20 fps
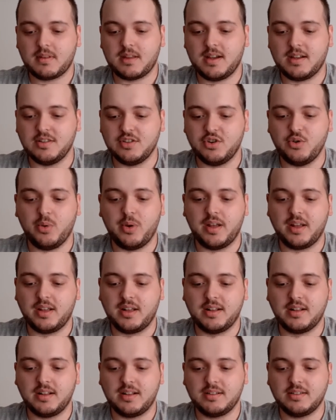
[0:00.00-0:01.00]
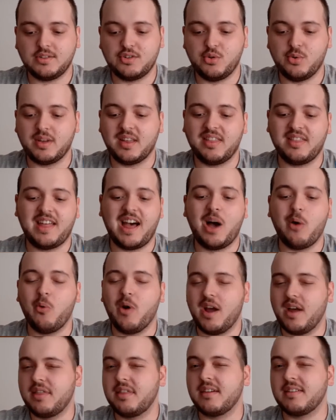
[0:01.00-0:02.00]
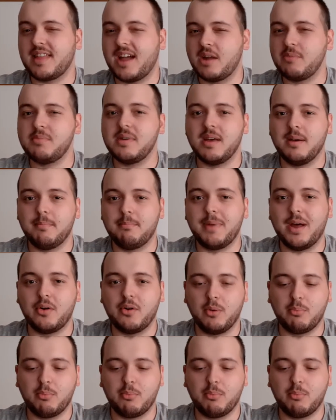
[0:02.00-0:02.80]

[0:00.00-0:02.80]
And doing doing it that way. I think that'd be a better